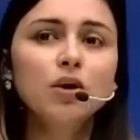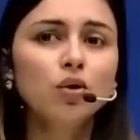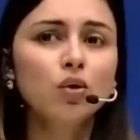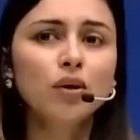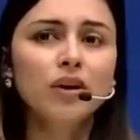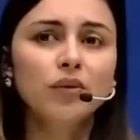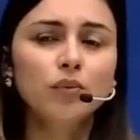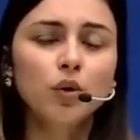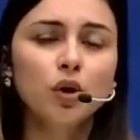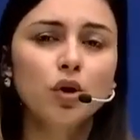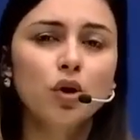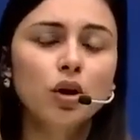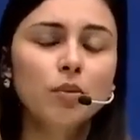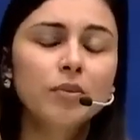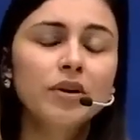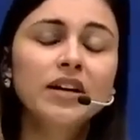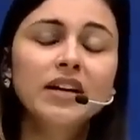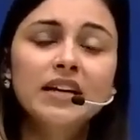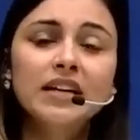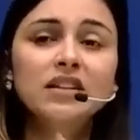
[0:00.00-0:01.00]
No, it will not
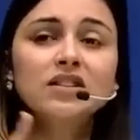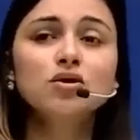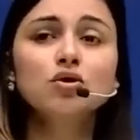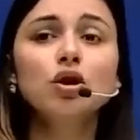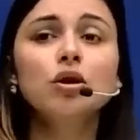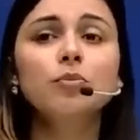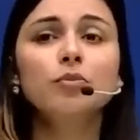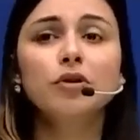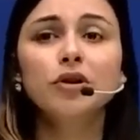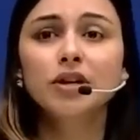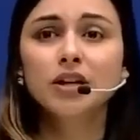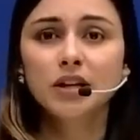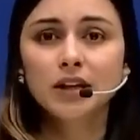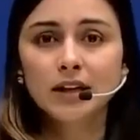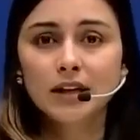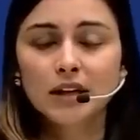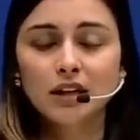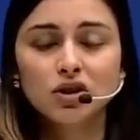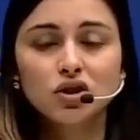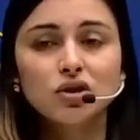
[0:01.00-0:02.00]
break. It is not brittle
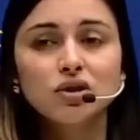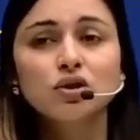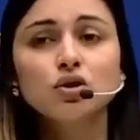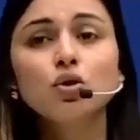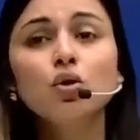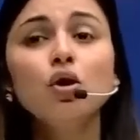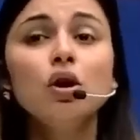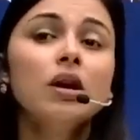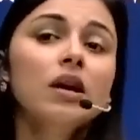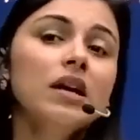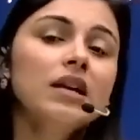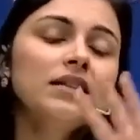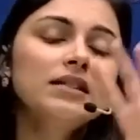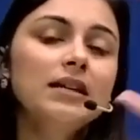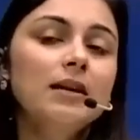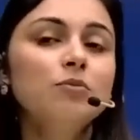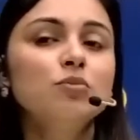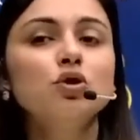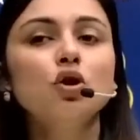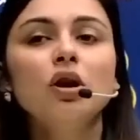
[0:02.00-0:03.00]
in nature. So
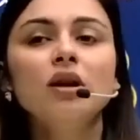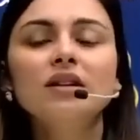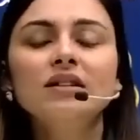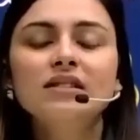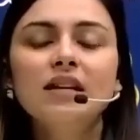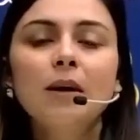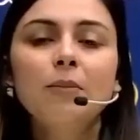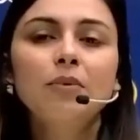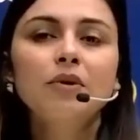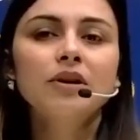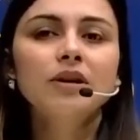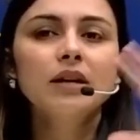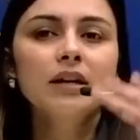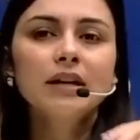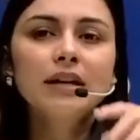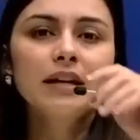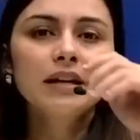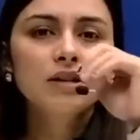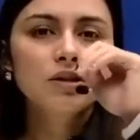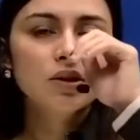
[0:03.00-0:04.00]
some solids are brittle
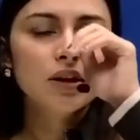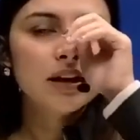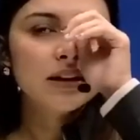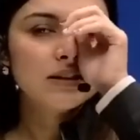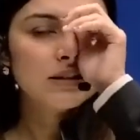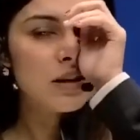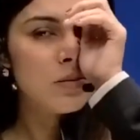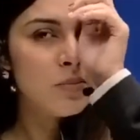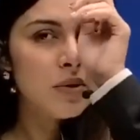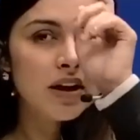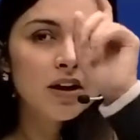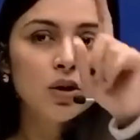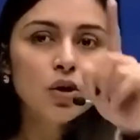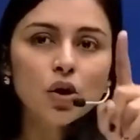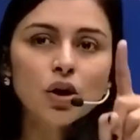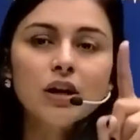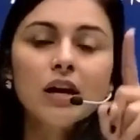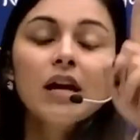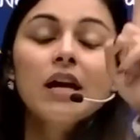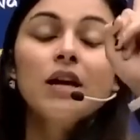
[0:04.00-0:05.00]
in nature and some are not.